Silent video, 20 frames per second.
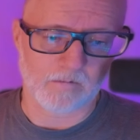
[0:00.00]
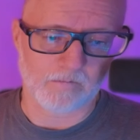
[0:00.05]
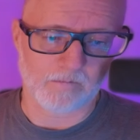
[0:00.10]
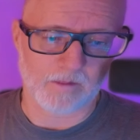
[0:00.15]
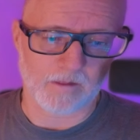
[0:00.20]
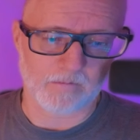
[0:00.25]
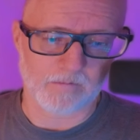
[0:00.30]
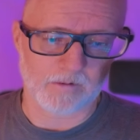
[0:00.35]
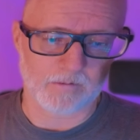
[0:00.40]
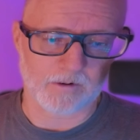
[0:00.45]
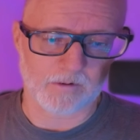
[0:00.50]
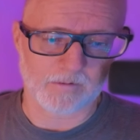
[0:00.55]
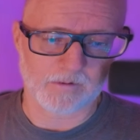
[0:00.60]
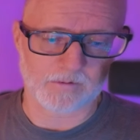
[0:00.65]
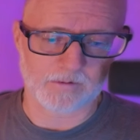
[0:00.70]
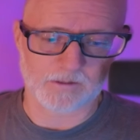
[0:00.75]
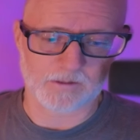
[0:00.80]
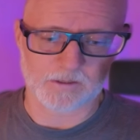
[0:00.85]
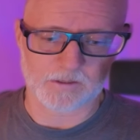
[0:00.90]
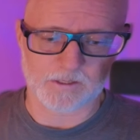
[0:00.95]
I might probably
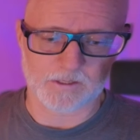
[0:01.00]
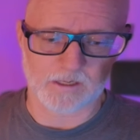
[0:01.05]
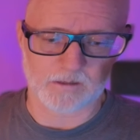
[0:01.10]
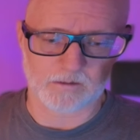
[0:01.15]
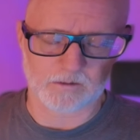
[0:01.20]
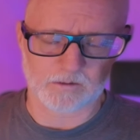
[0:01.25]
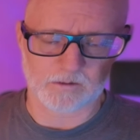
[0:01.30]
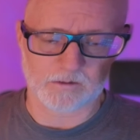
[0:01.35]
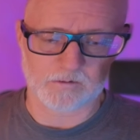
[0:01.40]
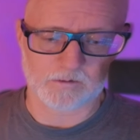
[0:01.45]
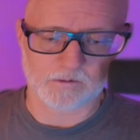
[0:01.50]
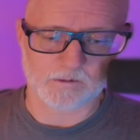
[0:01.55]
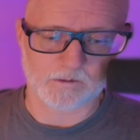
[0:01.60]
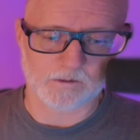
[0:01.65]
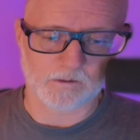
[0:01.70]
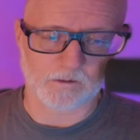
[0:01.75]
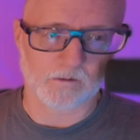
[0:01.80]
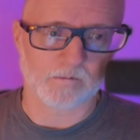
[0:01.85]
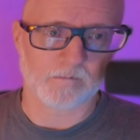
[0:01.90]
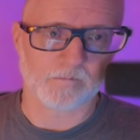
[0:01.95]
have to just download it.
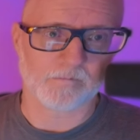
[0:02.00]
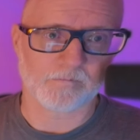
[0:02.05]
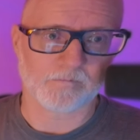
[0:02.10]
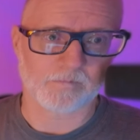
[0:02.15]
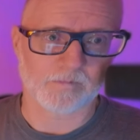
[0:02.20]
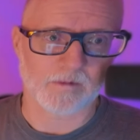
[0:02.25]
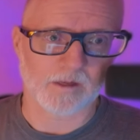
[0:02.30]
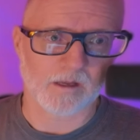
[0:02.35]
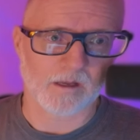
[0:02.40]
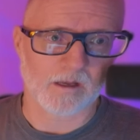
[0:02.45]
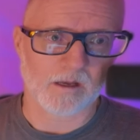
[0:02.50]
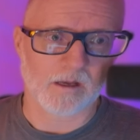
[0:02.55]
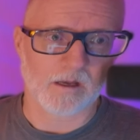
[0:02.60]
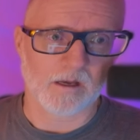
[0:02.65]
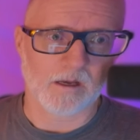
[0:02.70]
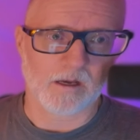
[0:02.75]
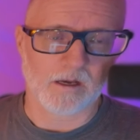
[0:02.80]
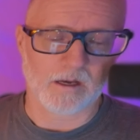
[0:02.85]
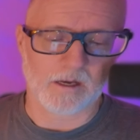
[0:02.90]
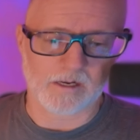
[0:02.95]
So
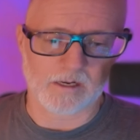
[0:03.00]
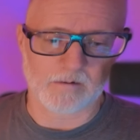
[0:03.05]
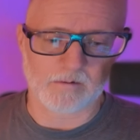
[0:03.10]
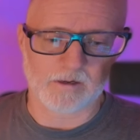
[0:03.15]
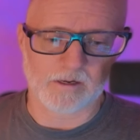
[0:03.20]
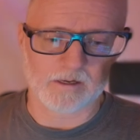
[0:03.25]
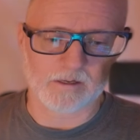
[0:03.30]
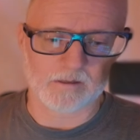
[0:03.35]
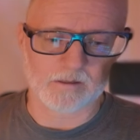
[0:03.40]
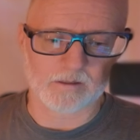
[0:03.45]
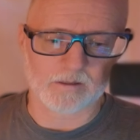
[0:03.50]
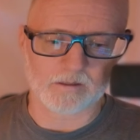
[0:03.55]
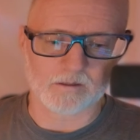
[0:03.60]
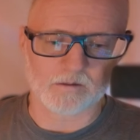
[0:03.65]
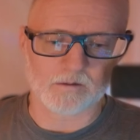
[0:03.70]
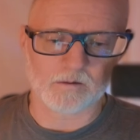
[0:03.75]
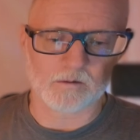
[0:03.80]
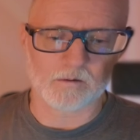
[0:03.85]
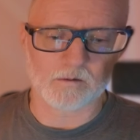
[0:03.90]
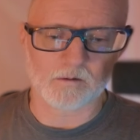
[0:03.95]
anyway, you
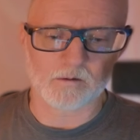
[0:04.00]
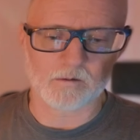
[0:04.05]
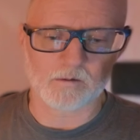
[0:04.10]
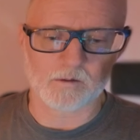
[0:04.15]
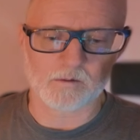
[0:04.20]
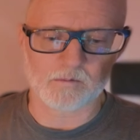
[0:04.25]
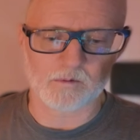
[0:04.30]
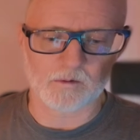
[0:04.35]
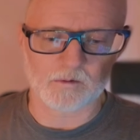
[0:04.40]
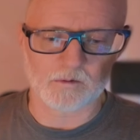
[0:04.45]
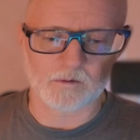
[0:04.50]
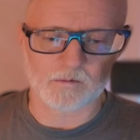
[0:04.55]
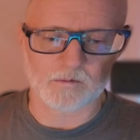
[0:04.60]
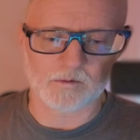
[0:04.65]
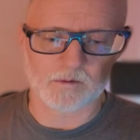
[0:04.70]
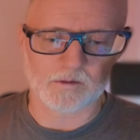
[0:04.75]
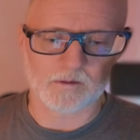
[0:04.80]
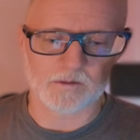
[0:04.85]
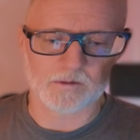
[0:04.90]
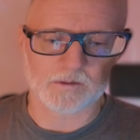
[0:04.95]
do you fold
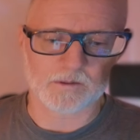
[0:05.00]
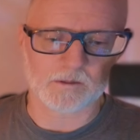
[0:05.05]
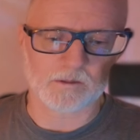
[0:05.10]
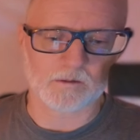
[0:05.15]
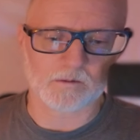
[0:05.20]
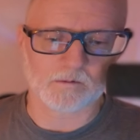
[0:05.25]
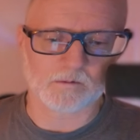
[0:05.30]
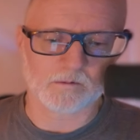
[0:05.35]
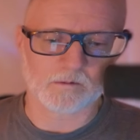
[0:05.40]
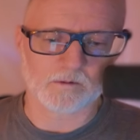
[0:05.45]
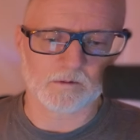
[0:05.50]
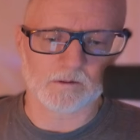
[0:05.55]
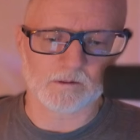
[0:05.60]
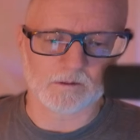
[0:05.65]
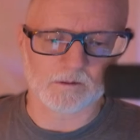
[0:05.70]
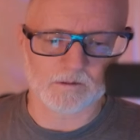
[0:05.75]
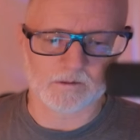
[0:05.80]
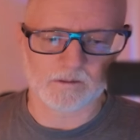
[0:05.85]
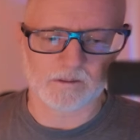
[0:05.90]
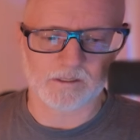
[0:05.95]
over. So
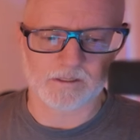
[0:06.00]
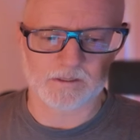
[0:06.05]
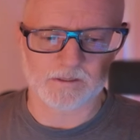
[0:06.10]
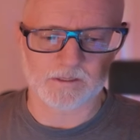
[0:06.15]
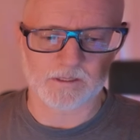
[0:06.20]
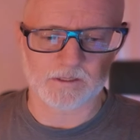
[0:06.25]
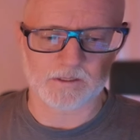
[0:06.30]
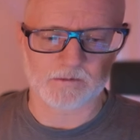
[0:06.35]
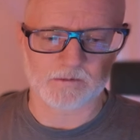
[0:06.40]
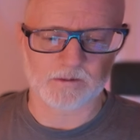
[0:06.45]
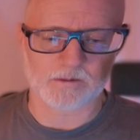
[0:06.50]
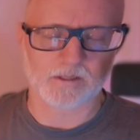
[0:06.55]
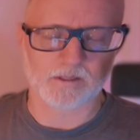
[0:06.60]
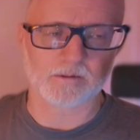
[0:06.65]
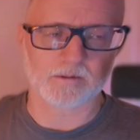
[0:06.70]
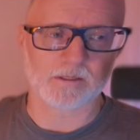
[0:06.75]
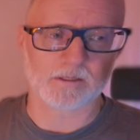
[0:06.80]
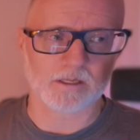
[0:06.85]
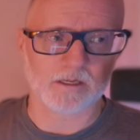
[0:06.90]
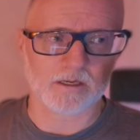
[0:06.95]
the the S stands for
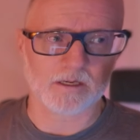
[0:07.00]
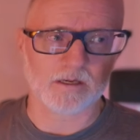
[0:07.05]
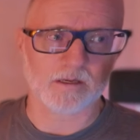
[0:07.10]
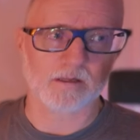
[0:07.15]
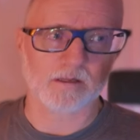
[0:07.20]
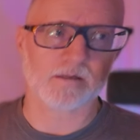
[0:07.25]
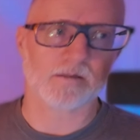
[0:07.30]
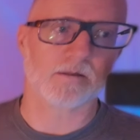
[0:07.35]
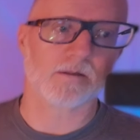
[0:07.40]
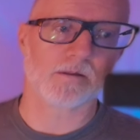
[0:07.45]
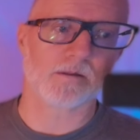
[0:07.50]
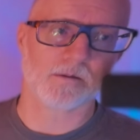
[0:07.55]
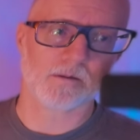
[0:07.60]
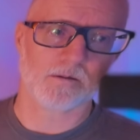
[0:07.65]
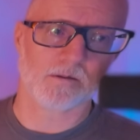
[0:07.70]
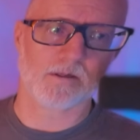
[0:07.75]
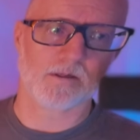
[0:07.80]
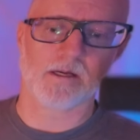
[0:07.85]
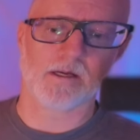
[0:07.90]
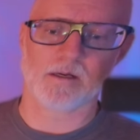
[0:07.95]
he. That's because
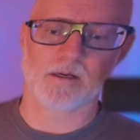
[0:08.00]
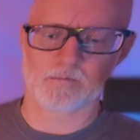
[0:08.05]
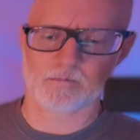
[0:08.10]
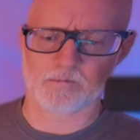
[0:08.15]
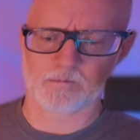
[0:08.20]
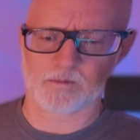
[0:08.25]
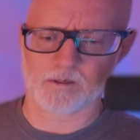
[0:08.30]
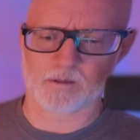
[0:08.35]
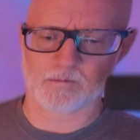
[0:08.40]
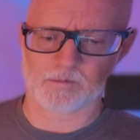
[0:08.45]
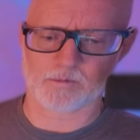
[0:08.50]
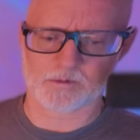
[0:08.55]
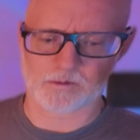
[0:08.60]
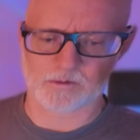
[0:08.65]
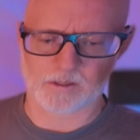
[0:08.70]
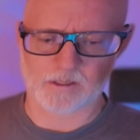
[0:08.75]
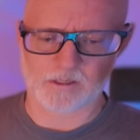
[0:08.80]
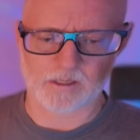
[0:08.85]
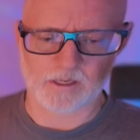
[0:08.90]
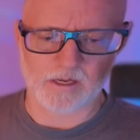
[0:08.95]
you're standing up up
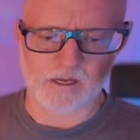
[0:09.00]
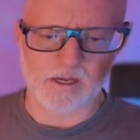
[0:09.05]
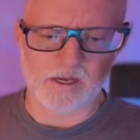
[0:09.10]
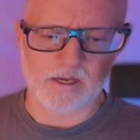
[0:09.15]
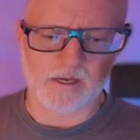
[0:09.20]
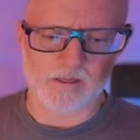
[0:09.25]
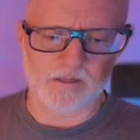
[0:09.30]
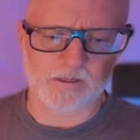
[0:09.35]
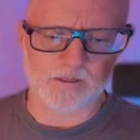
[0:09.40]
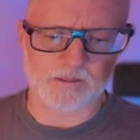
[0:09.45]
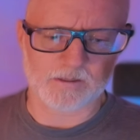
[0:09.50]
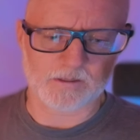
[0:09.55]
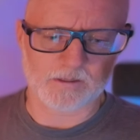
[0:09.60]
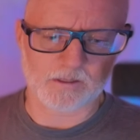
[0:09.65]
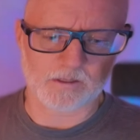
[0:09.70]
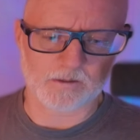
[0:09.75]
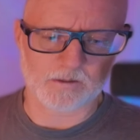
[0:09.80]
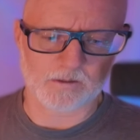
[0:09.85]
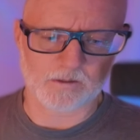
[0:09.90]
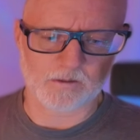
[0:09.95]
straight. This
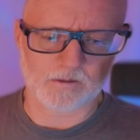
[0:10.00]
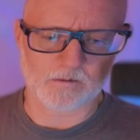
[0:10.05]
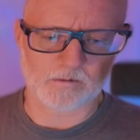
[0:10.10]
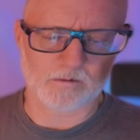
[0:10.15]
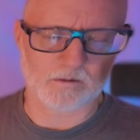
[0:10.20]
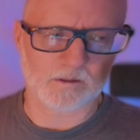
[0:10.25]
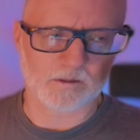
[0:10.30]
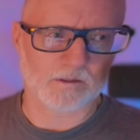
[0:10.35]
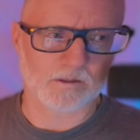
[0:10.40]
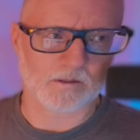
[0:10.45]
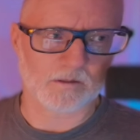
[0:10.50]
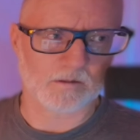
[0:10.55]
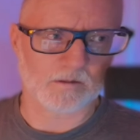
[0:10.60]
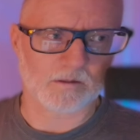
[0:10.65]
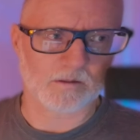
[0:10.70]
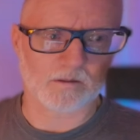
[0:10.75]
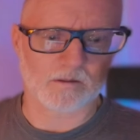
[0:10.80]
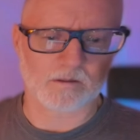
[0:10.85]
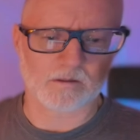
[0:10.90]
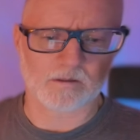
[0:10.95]
tells you just to
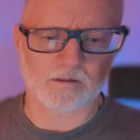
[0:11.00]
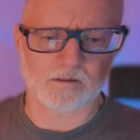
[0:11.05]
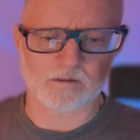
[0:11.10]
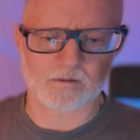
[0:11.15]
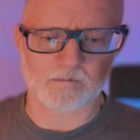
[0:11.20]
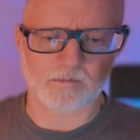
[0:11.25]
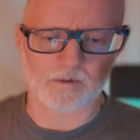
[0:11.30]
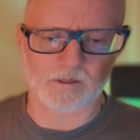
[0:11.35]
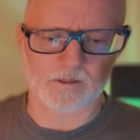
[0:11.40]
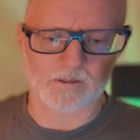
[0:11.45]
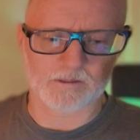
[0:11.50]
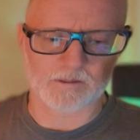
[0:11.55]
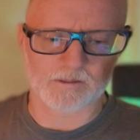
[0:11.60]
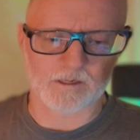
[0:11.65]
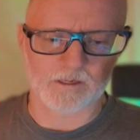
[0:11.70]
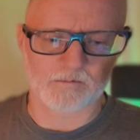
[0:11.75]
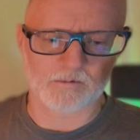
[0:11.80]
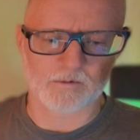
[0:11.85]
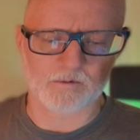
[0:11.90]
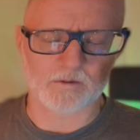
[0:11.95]
just to break this
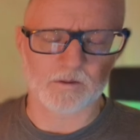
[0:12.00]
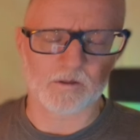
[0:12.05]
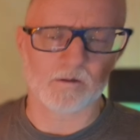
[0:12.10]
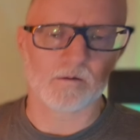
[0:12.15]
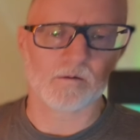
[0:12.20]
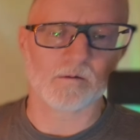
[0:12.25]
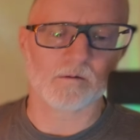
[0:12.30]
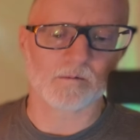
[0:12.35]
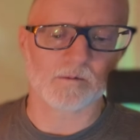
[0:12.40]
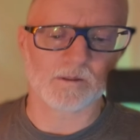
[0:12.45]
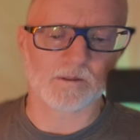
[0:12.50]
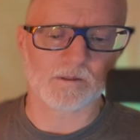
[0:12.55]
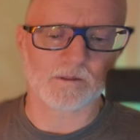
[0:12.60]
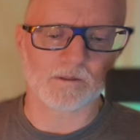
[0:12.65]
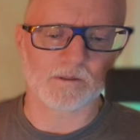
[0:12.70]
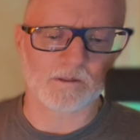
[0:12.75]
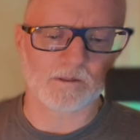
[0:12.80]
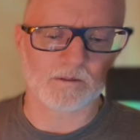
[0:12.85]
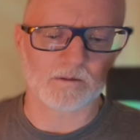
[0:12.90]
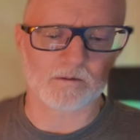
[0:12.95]
down for you. So this
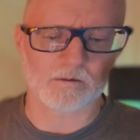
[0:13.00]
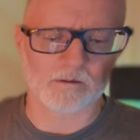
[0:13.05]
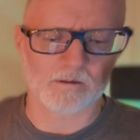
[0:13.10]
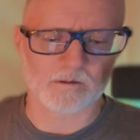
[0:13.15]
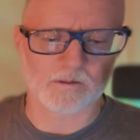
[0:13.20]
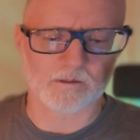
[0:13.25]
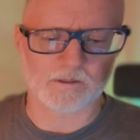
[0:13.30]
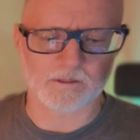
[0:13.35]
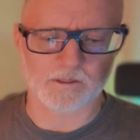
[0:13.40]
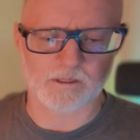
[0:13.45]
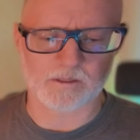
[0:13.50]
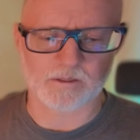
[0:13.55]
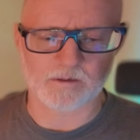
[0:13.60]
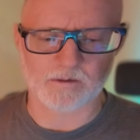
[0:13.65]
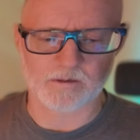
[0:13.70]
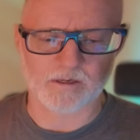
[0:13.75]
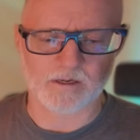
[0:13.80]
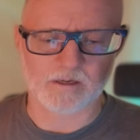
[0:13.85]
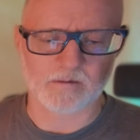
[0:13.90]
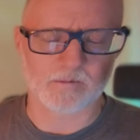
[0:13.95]
these are all the
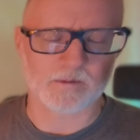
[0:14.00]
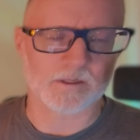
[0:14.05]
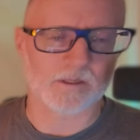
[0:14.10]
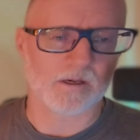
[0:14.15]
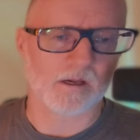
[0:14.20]
Sanskrit names.